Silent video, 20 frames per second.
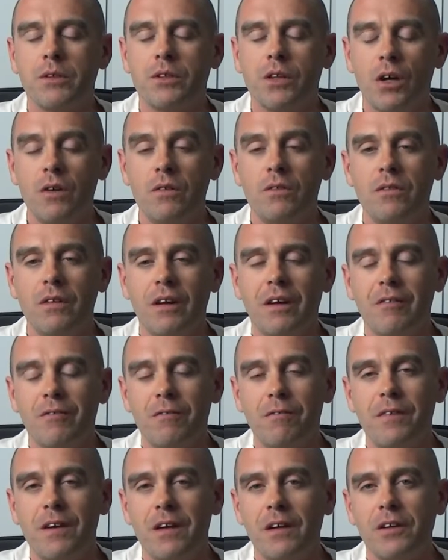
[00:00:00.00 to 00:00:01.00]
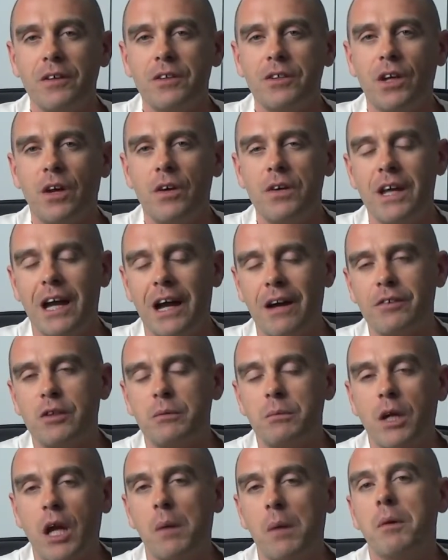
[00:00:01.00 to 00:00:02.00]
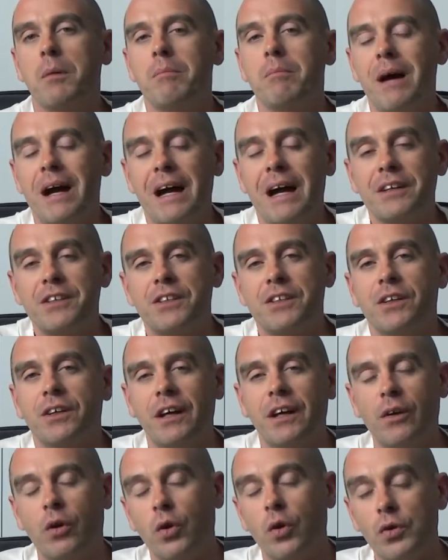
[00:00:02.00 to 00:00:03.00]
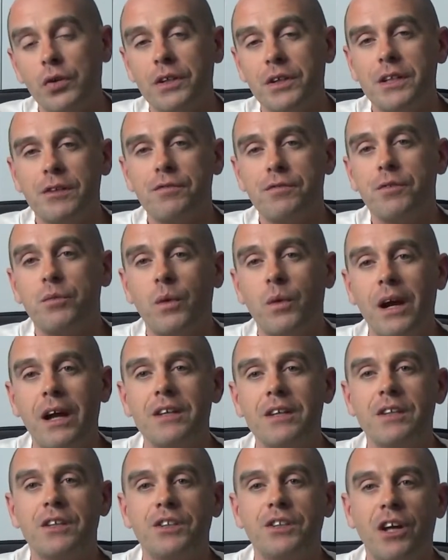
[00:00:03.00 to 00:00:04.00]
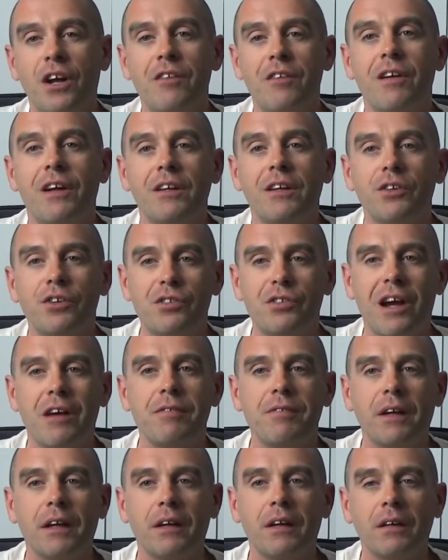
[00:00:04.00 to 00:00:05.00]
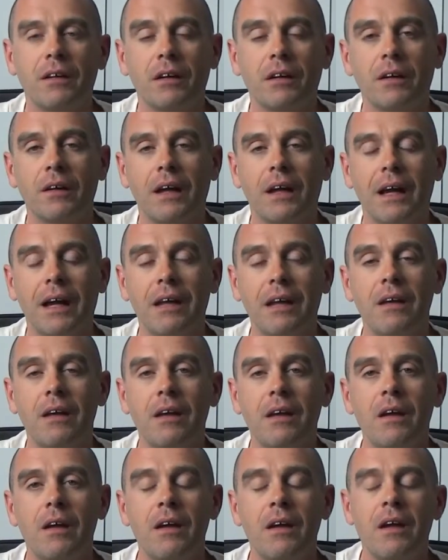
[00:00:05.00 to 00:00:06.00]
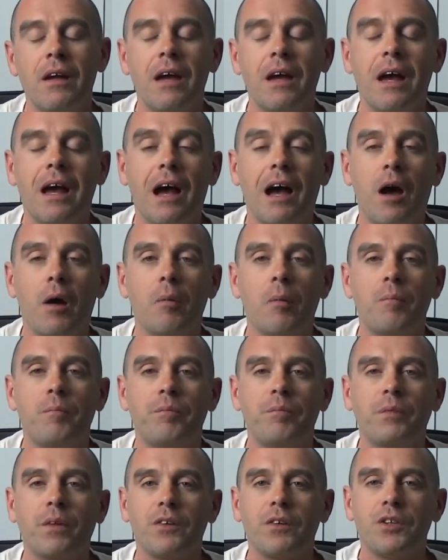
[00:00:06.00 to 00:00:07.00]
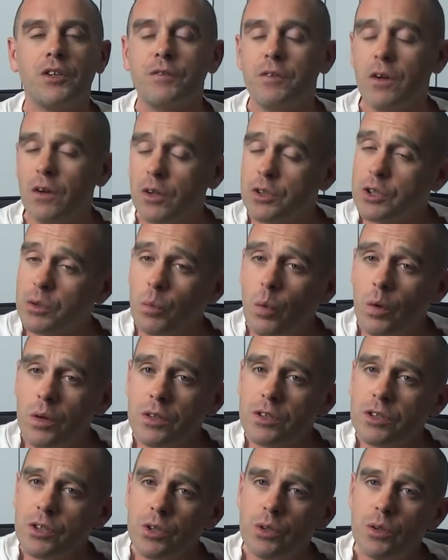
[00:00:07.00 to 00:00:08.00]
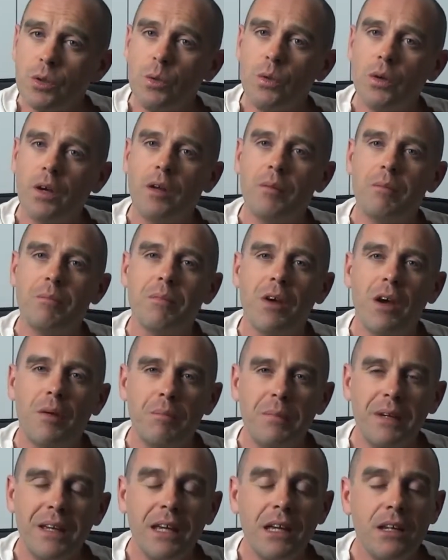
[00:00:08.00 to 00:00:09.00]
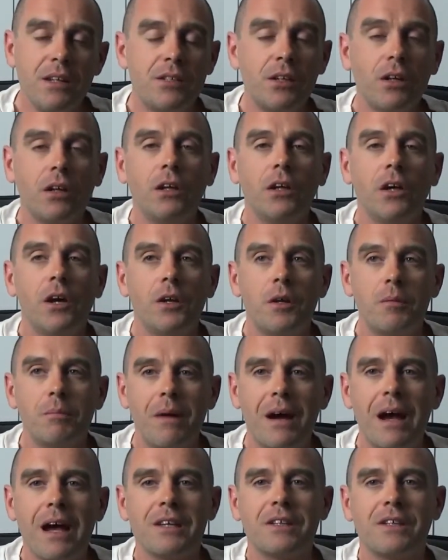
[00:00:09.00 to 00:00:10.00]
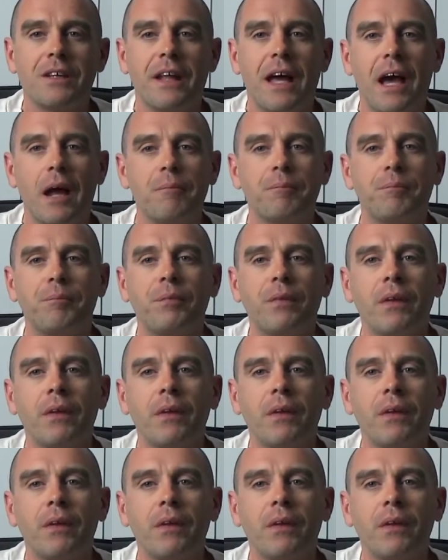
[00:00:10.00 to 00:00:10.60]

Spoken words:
Don't feel as though you have to become a master at all the different ways in generating traffic. Okay, just focus on 1 or 2 and begin to learn and master that.